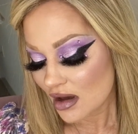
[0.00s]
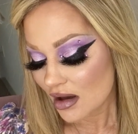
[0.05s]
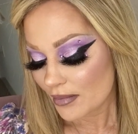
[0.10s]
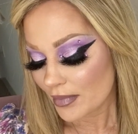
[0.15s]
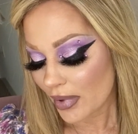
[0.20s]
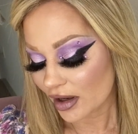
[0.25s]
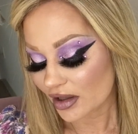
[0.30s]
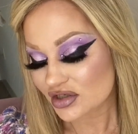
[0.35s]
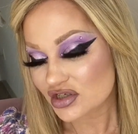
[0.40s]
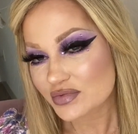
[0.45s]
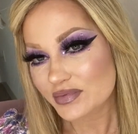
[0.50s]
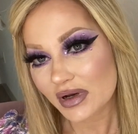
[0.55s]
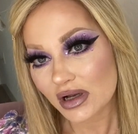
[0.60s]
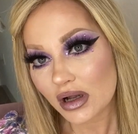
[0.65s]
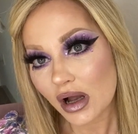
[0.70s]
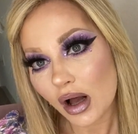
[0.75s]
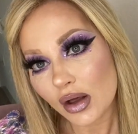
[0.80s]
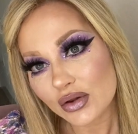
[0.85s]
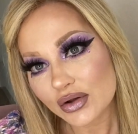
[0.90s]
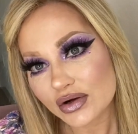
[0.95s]
parchment
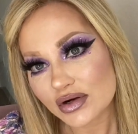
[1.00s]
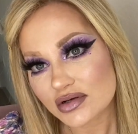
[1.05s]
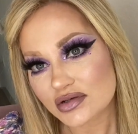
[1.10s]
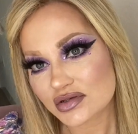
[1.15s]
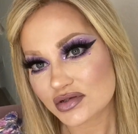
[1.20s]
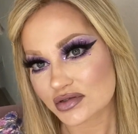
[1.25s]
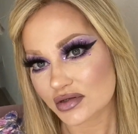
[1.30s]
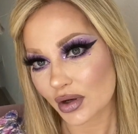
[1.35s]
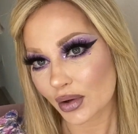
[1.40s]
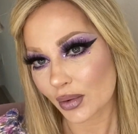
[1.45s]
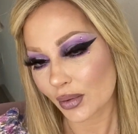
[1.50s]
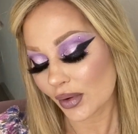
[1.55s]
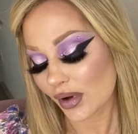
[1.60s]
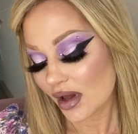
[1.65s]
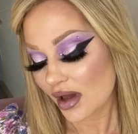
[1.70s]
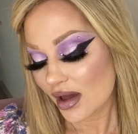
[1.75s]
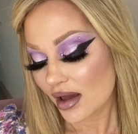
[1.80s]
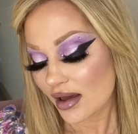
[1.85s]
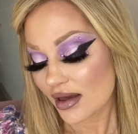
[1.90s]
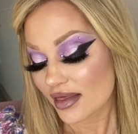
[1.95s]
color. So
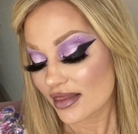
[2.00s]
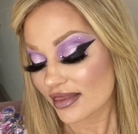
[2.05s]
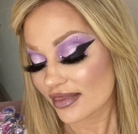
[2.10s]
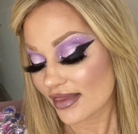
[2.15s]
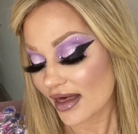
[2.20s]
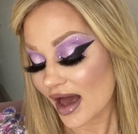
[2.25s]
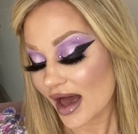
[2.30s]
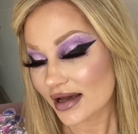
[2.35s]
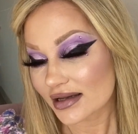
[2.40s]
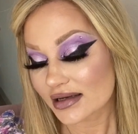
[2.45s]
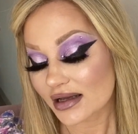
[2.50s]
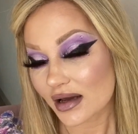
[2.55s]
that,